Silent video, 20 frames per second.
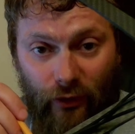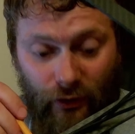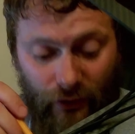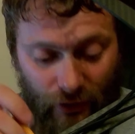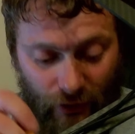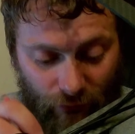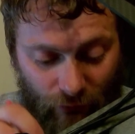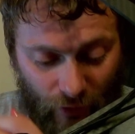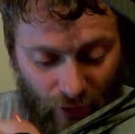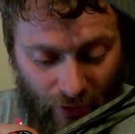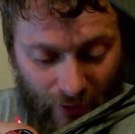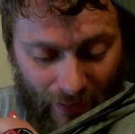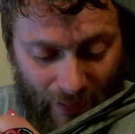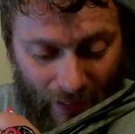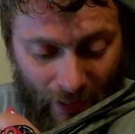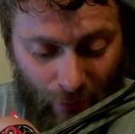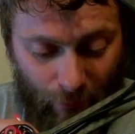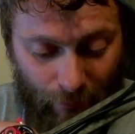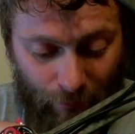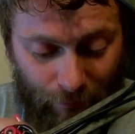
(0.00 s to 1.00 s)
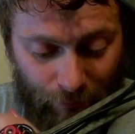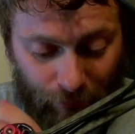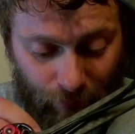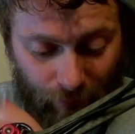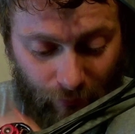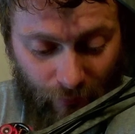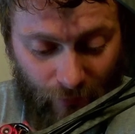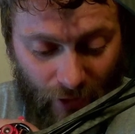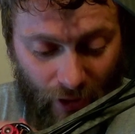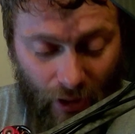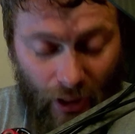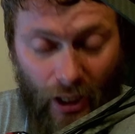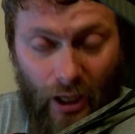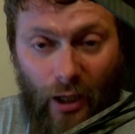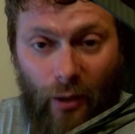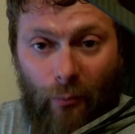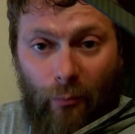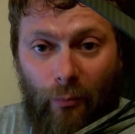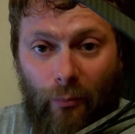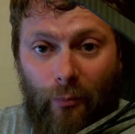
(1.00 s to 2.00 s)
RunCam
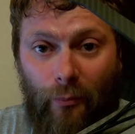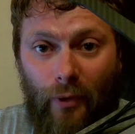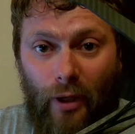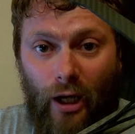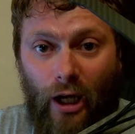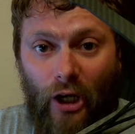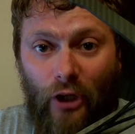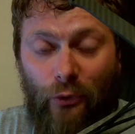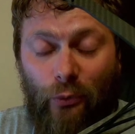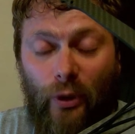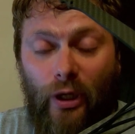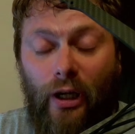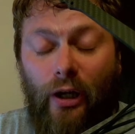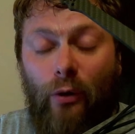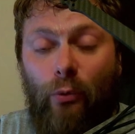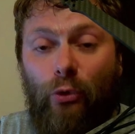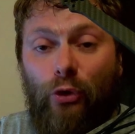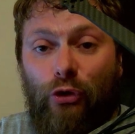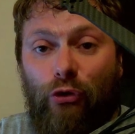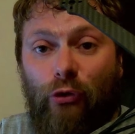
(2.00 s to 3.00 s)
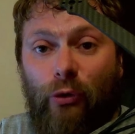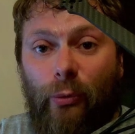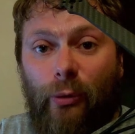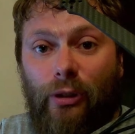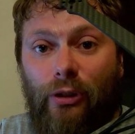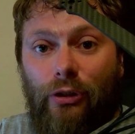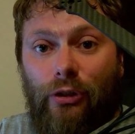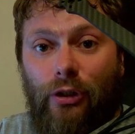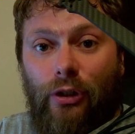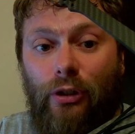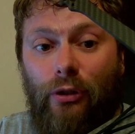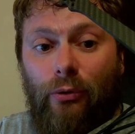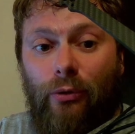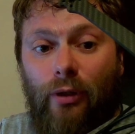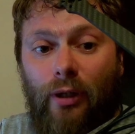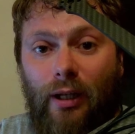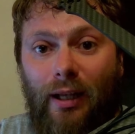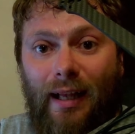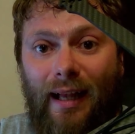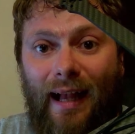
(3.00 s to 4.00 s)
hardware will screw into,
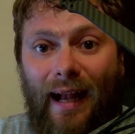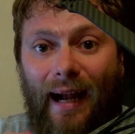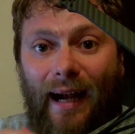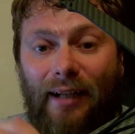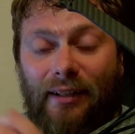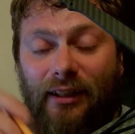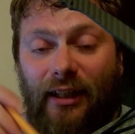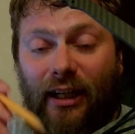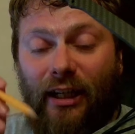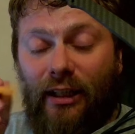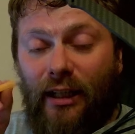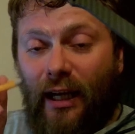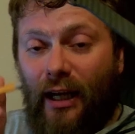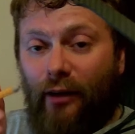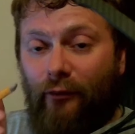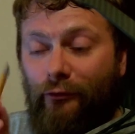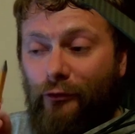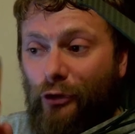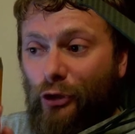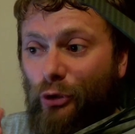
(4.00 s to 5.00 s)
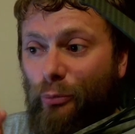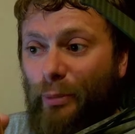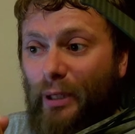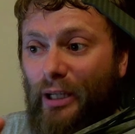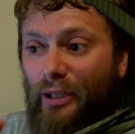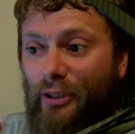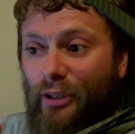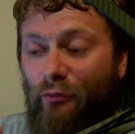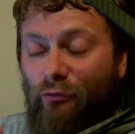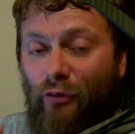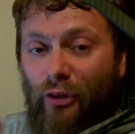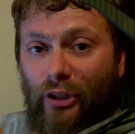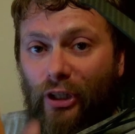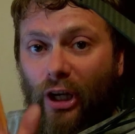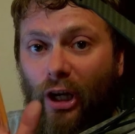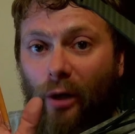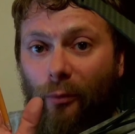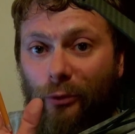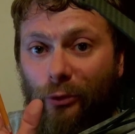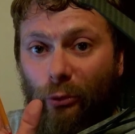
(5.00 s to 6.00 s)
and then have 2 bits that run
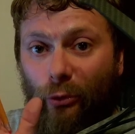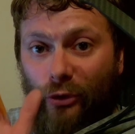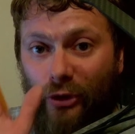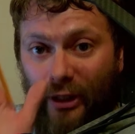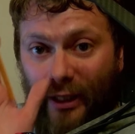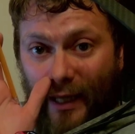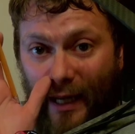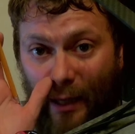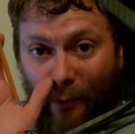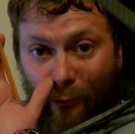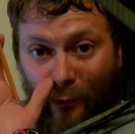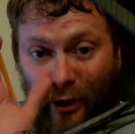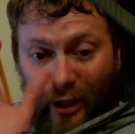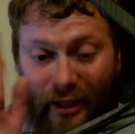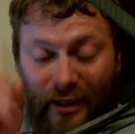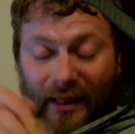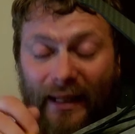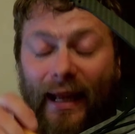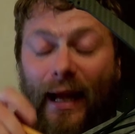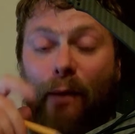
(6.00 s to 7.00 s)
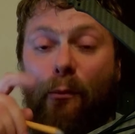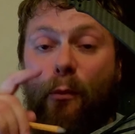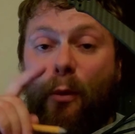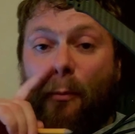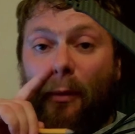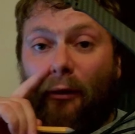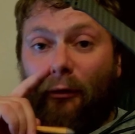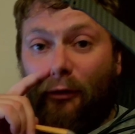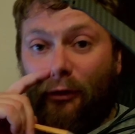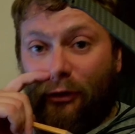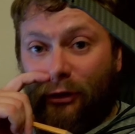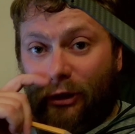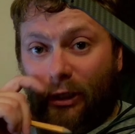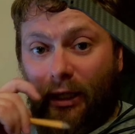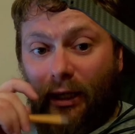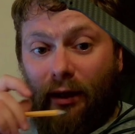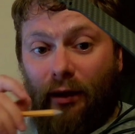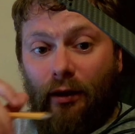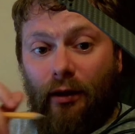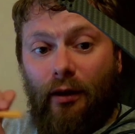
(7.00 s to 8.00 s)
up towards the camera and the camera mount into that.